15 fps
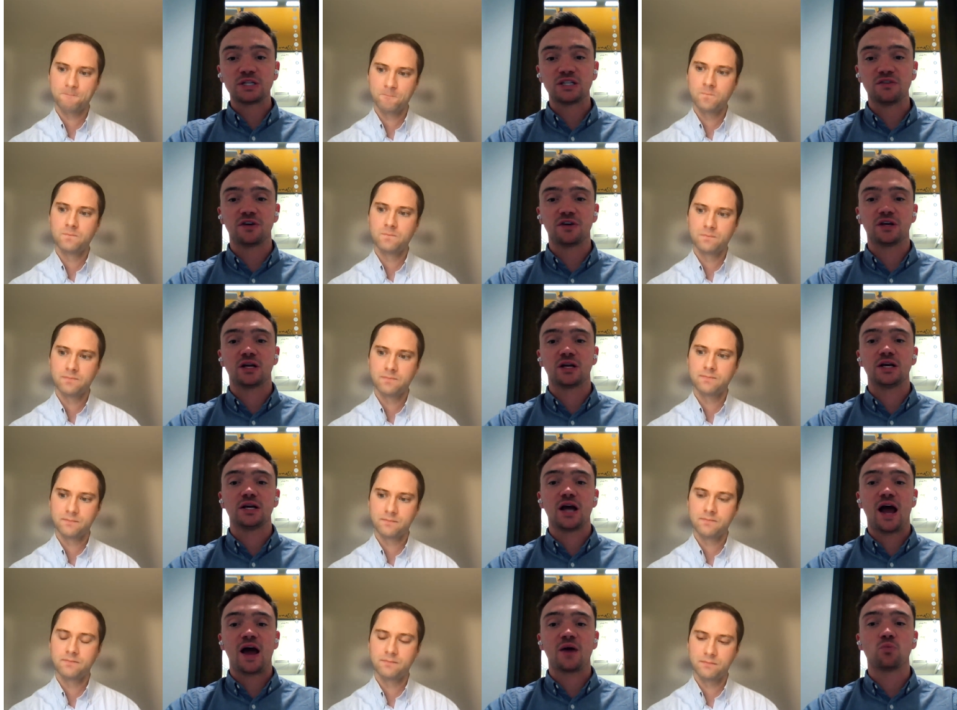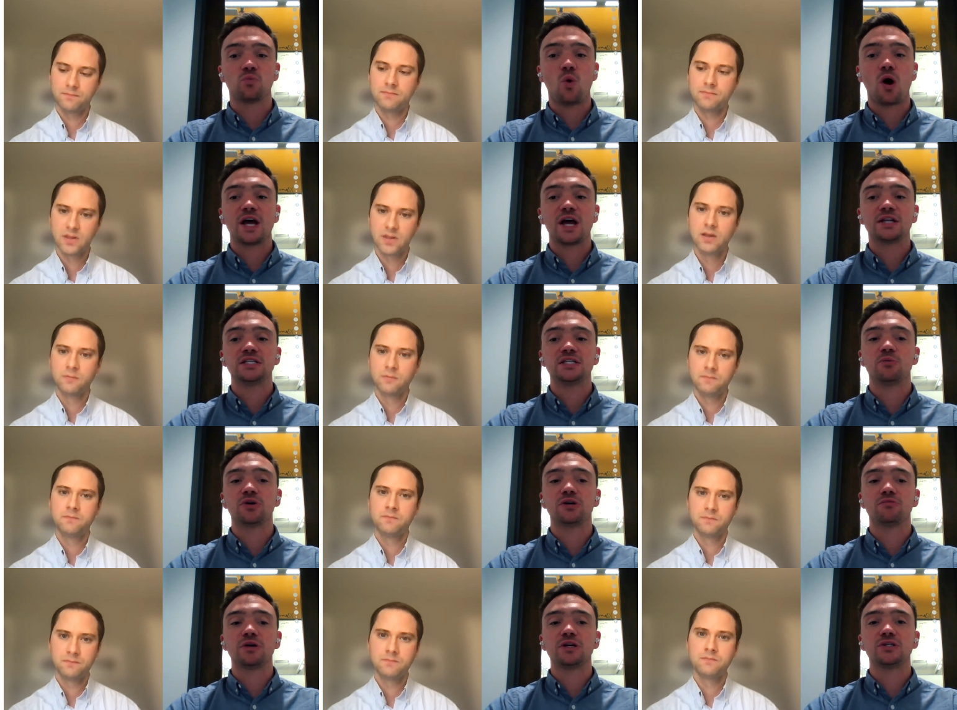Speaker 1: specifically and why
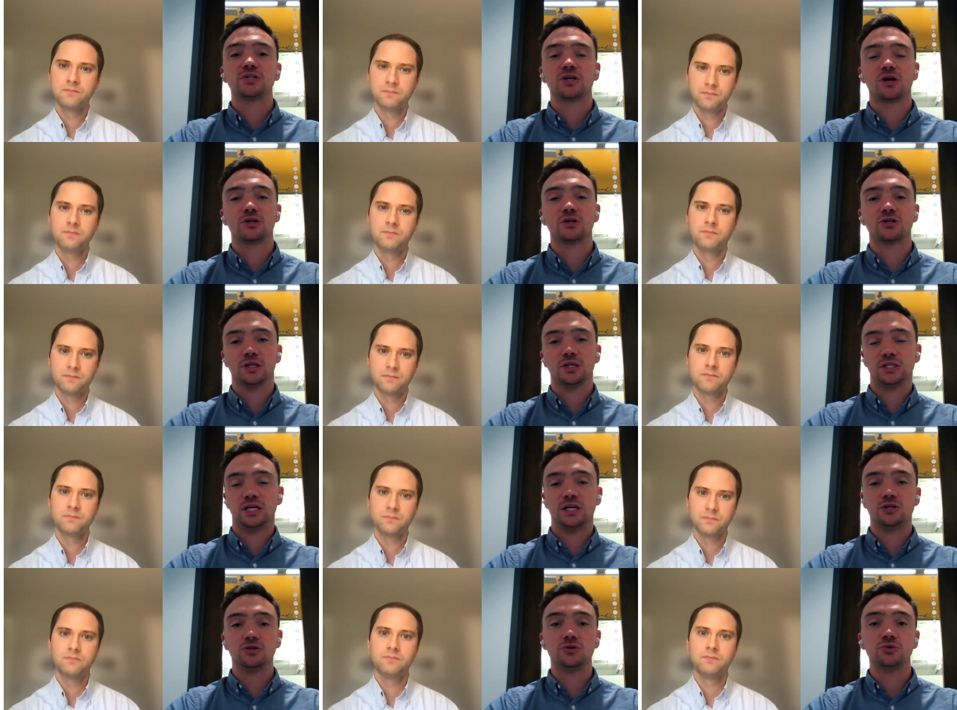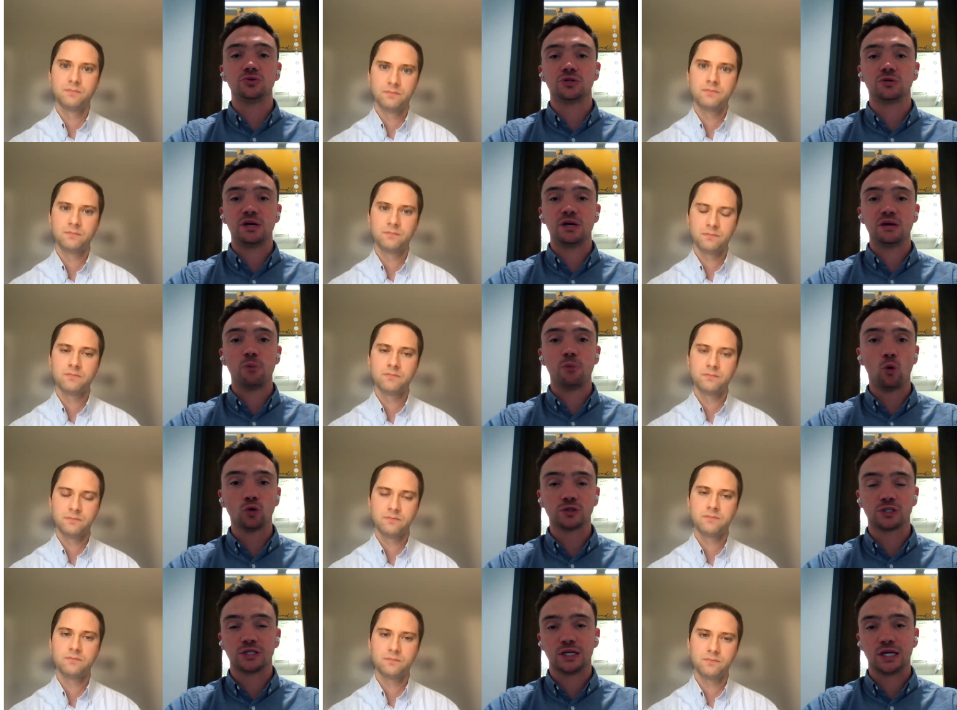antibody research continues to be
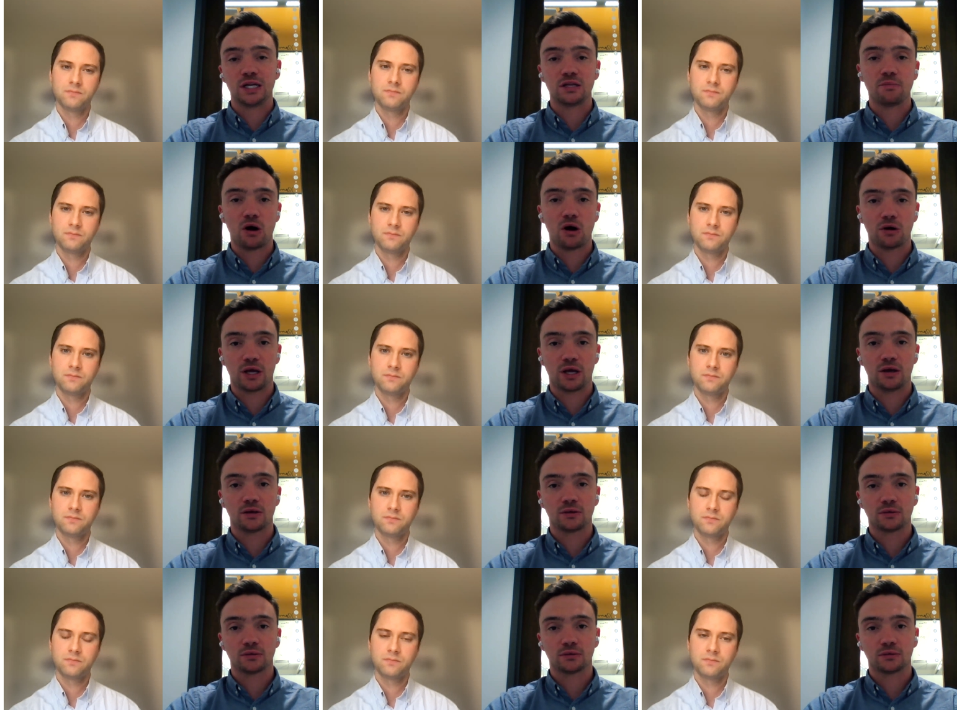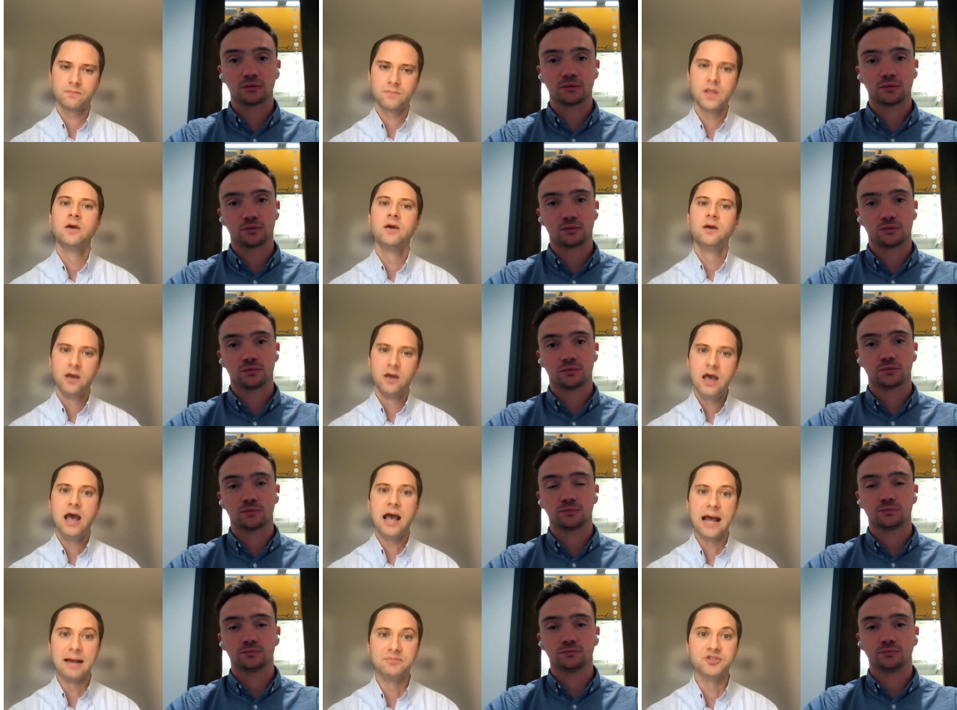important in the market?
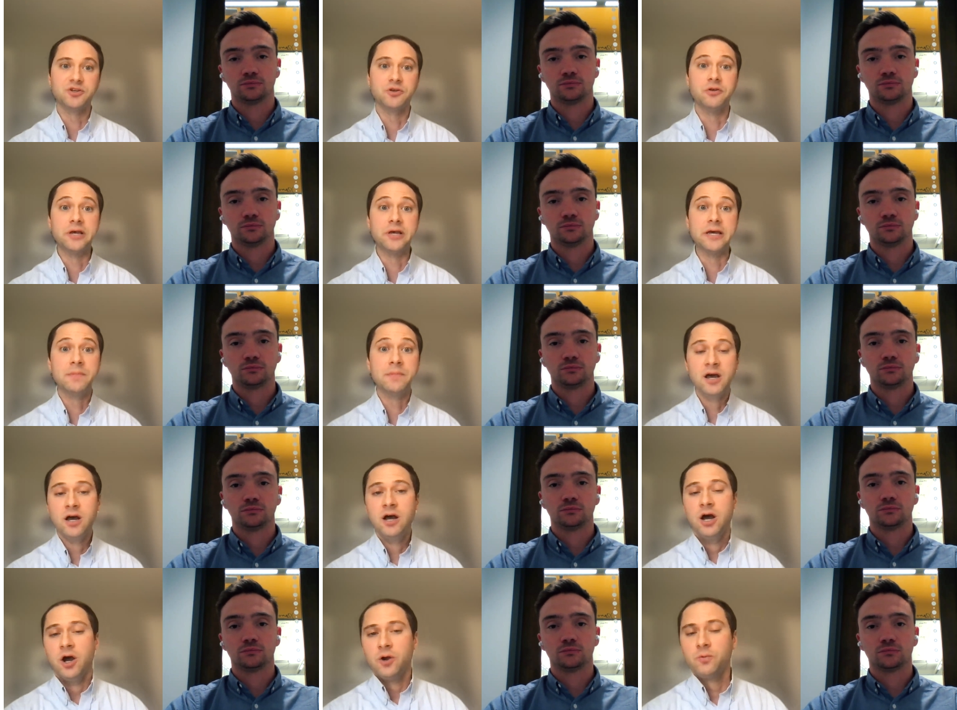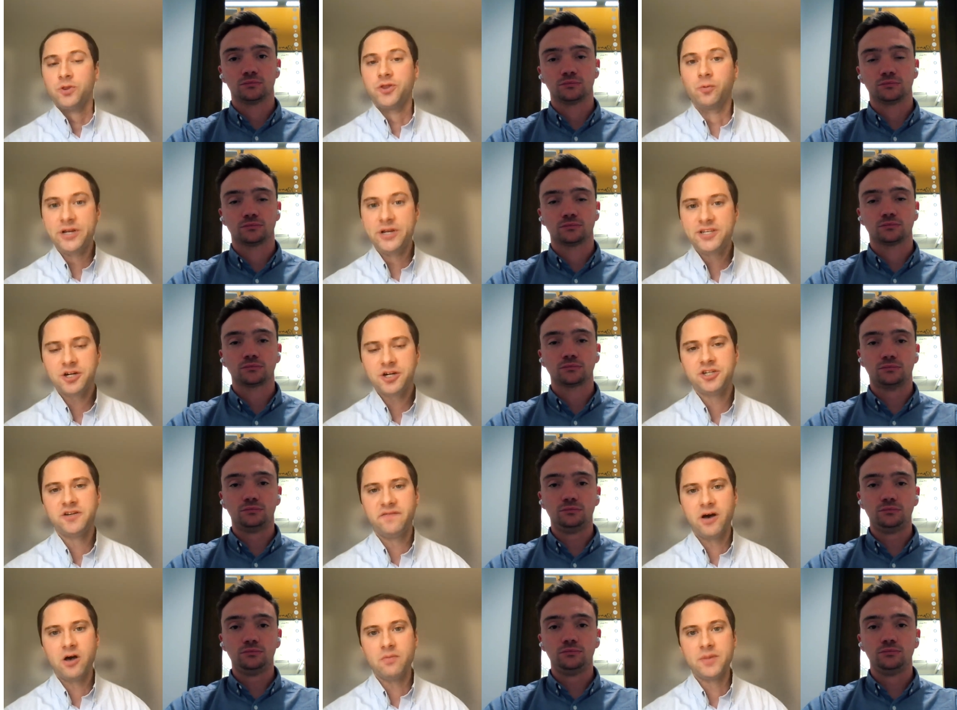
Speaker 2: Absolutely. The research and
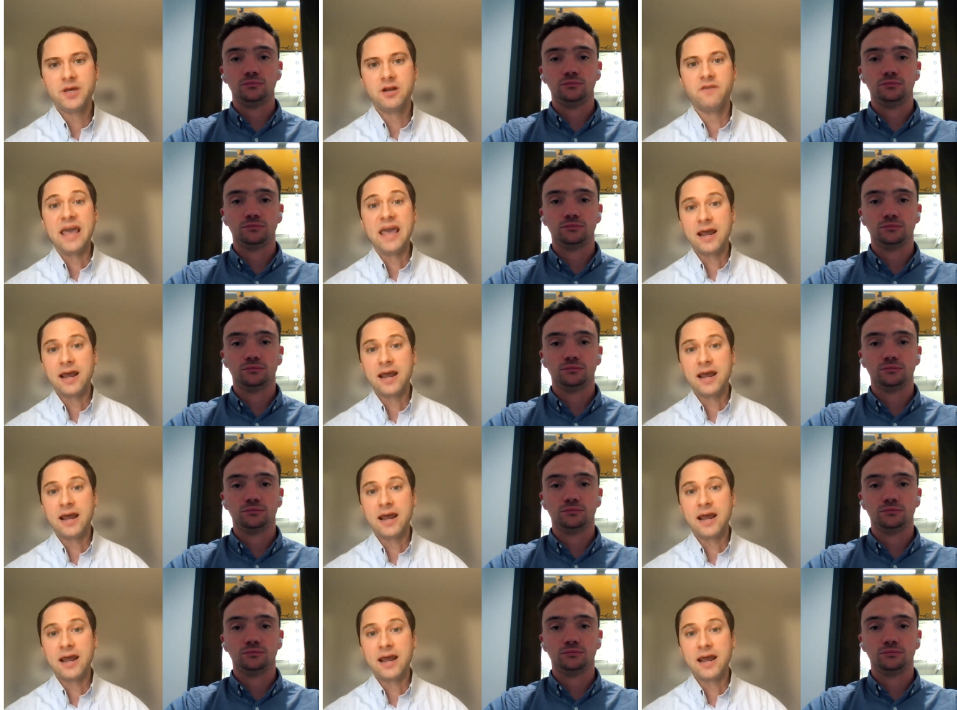development of